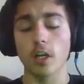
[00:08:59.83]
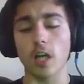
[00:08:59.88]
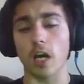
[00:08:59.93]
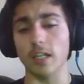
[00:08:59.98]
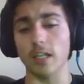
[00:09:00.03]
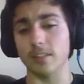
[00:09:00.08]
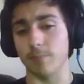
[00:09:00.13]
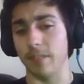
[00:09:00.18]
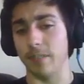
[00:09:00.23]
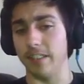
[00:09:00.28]

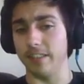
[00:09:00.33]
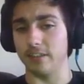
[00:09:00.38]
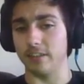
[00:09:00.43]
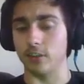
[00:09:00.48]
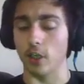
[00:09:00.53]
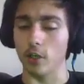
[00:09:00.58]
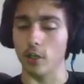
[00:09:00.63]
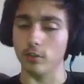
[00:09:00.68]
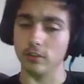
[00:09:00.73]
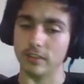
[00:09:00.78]
Guys, please
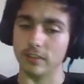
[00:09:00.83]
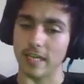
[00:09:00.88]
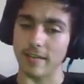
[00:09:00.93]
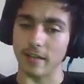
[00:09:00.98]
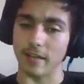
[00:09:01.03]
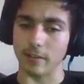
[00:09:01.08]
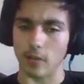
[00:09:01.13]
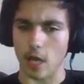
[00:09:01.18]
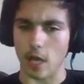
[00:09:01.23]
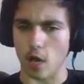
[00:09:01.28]
don't say
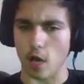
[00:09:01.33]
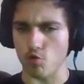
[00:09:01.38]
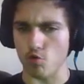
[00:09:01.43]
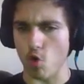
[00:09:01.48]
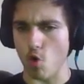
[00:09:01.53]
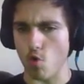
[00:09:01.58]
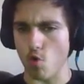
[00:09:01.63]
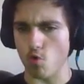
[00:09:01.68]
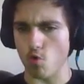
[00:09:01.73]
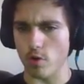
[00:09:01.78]
that, yeah,
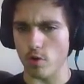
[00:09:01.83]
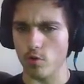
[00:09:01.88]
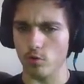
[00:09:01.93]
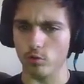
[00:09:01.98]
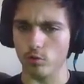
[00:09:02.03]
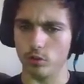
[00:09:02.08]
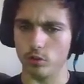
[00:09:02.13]
no, you